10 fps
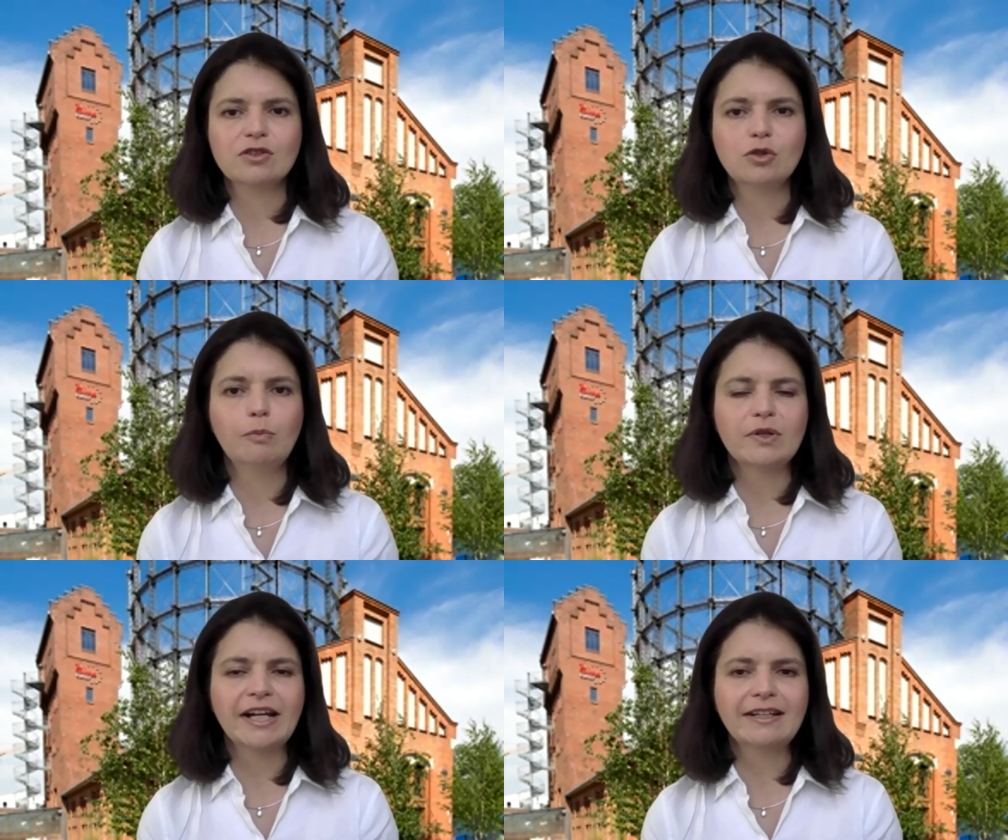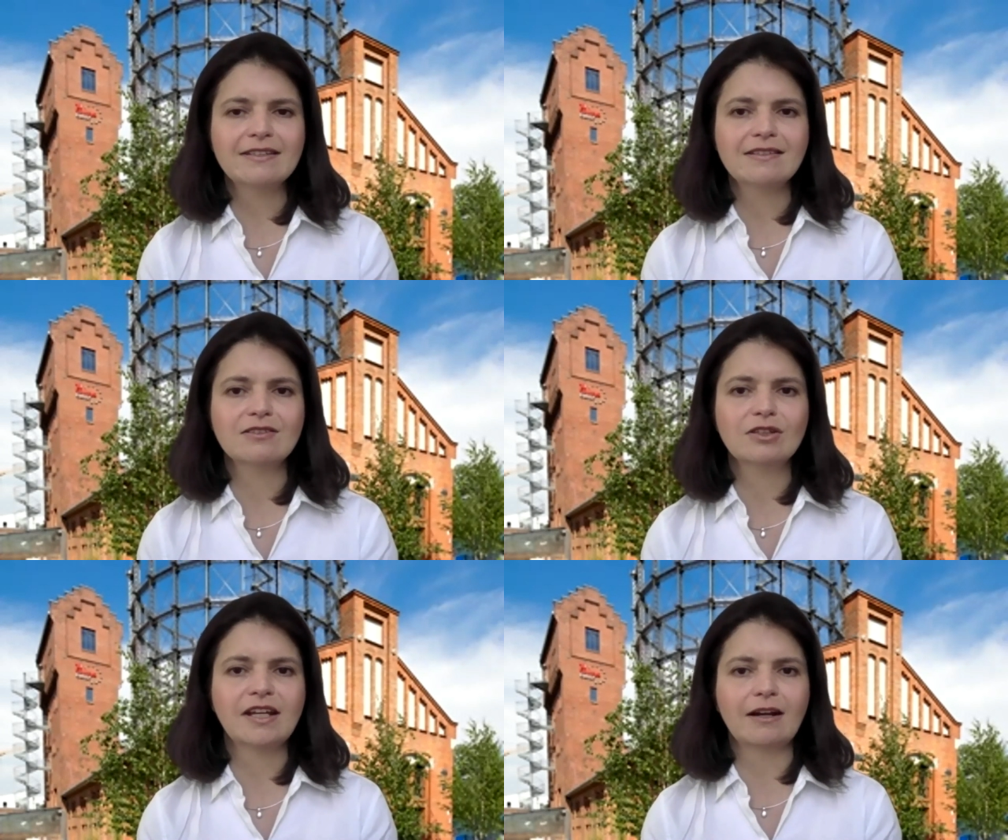two
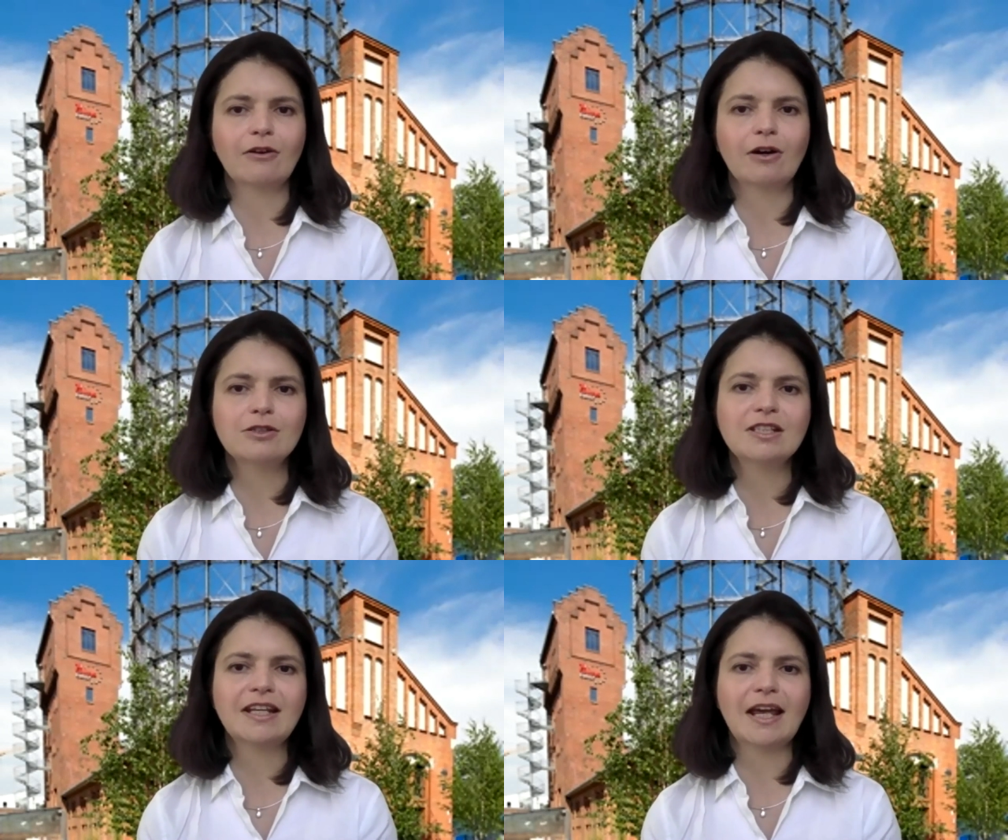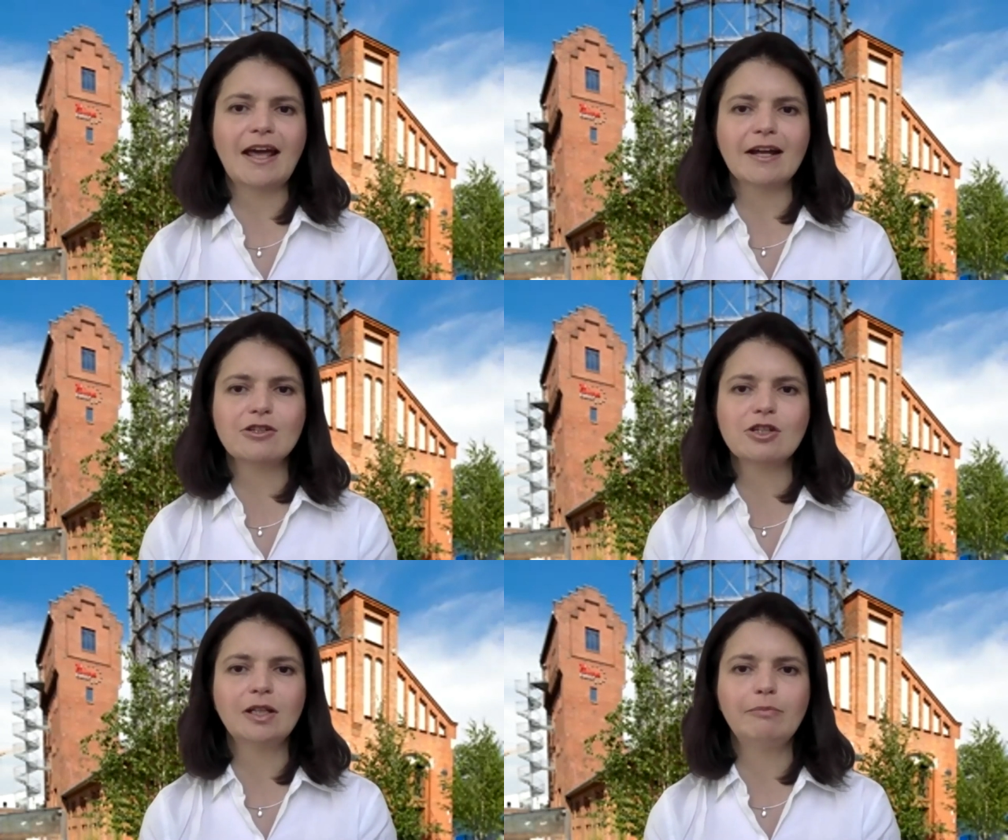practices or technologies can actually